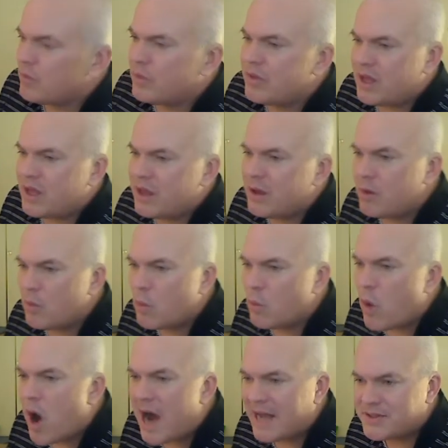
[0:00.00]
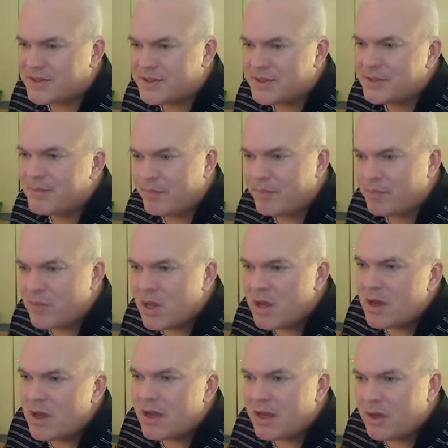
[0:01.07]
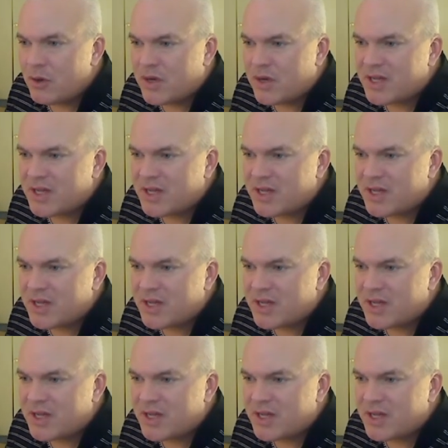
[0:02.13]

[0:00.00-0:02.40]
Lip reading: the watts. You